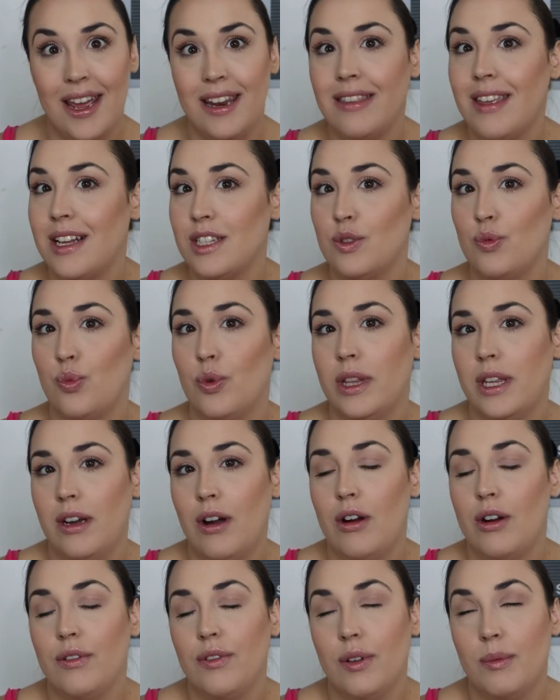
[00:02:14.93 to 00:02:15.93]
and that's really
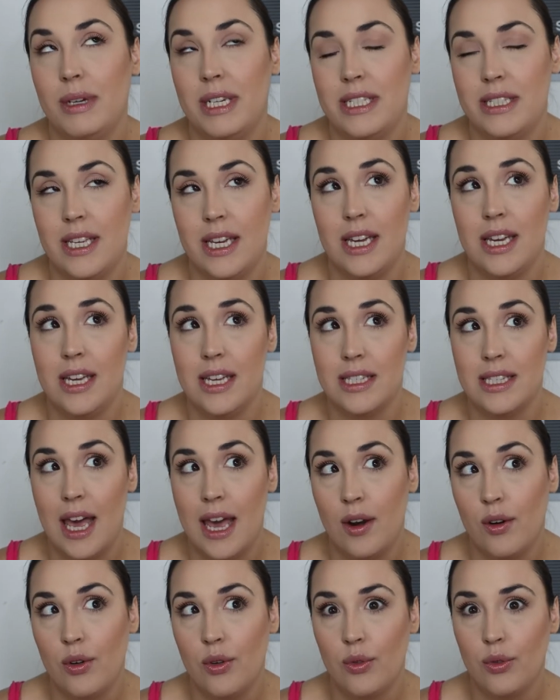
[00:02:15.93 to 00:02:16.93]
hard for me to say because
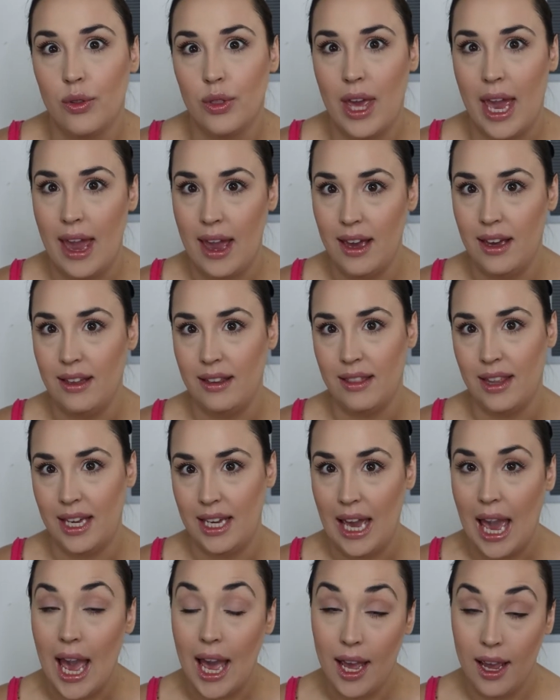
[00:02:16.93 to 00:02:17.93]
I don't hate
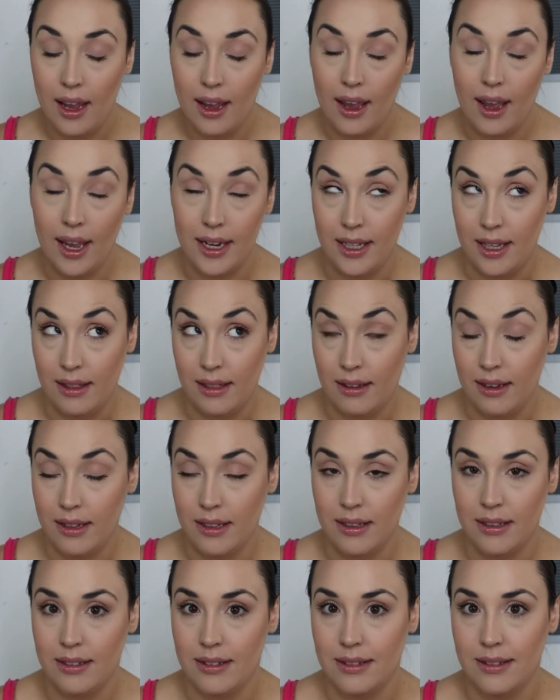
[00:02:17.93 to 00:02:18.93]
like anything